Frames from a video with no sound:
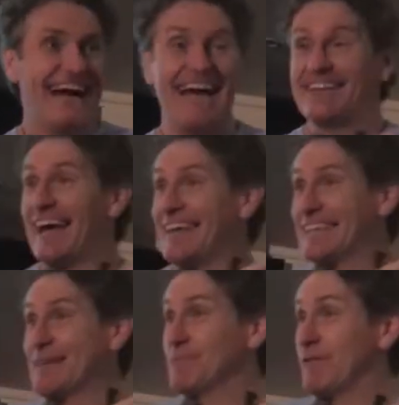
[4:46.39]
And they had
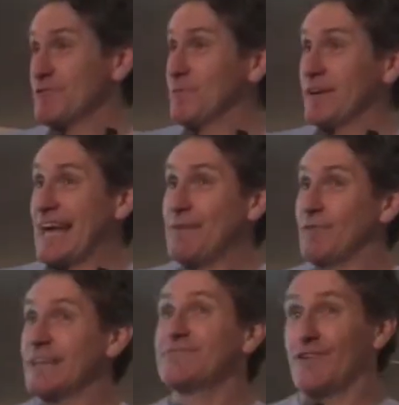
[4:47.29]
to come across by
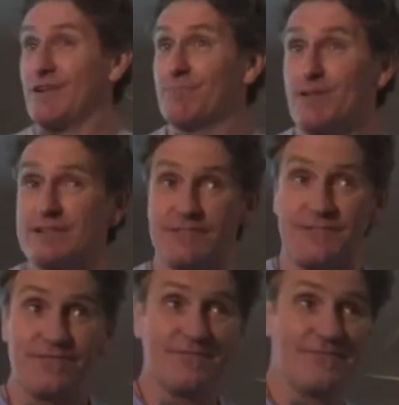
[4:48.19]
camel. That's very
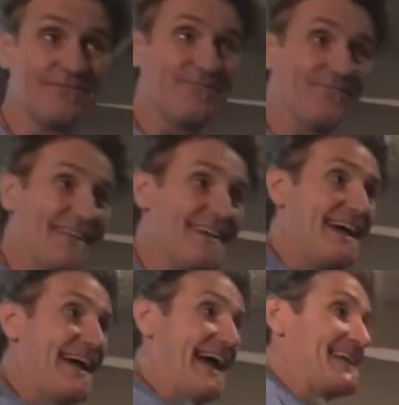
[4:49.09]
impressive.
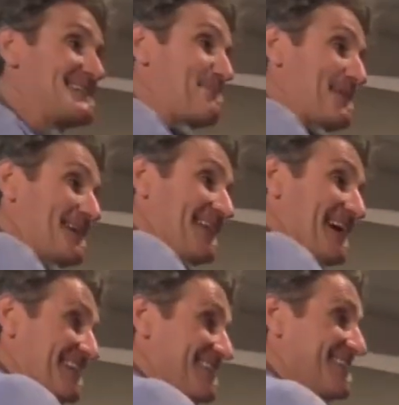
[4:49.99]
Hands up,
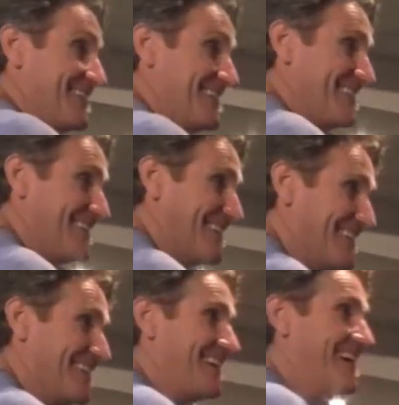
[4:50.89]
Adelaide.
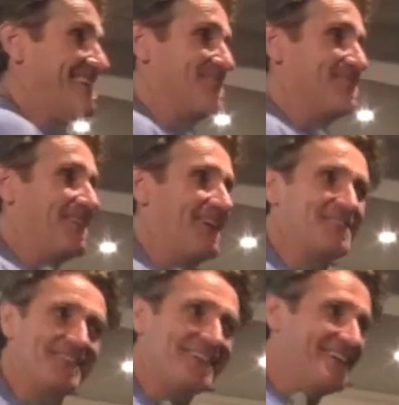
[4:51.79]
Yeah, good guy.